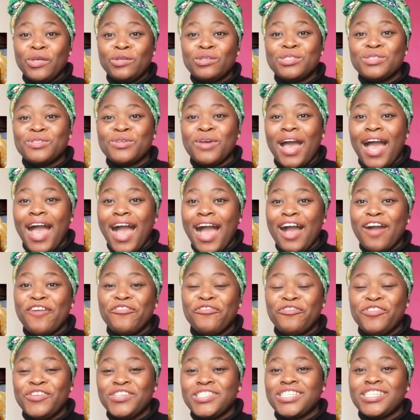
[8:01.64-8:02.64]
used to
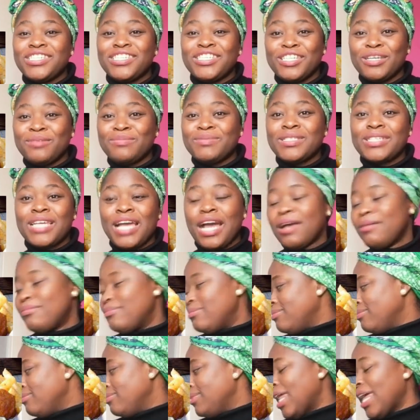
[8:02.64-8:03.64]
how fish and chips
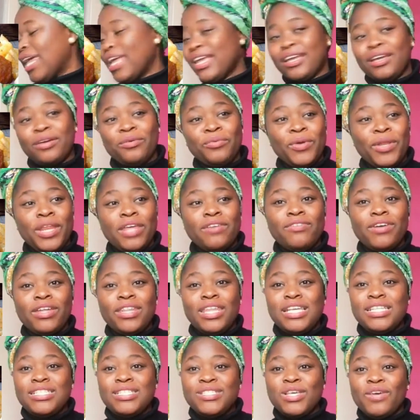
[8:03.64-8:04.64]
come, like whenever
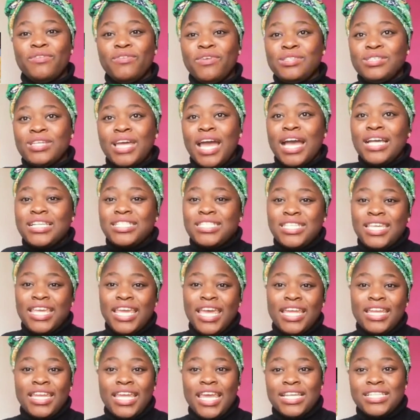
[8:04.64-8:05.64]
they serve it to us
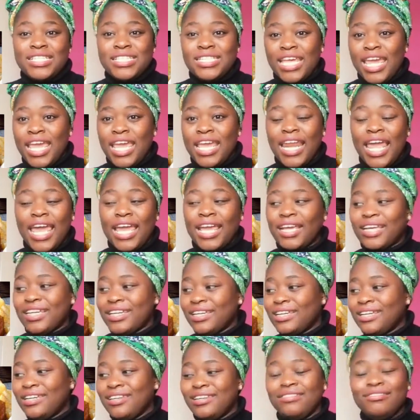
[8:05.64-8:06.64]
here in SA,
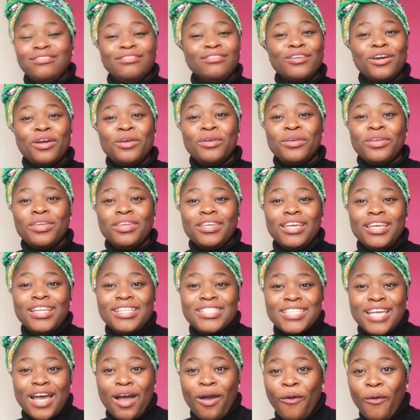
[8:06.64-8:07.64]
like, you know,
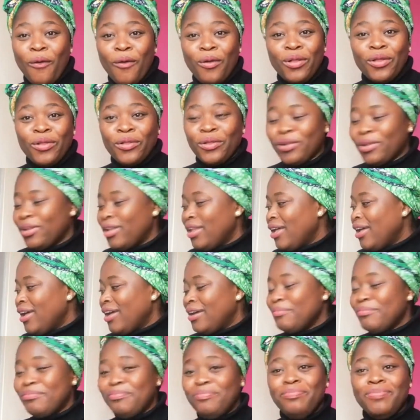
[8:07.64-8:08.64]
it's a whole
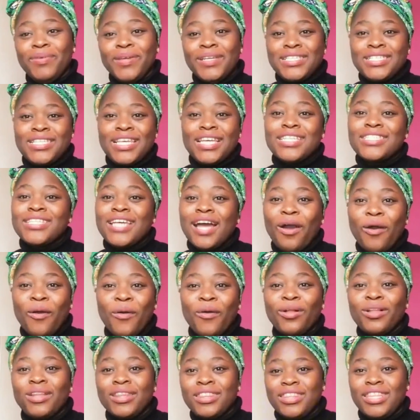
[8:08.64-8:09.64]

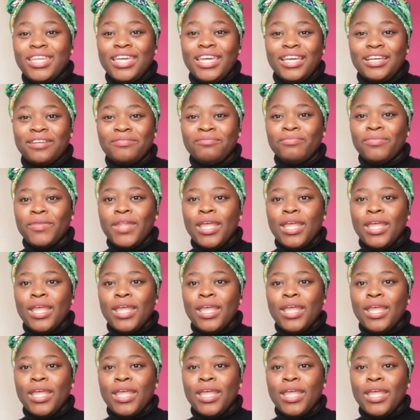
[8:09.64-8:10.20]
thing.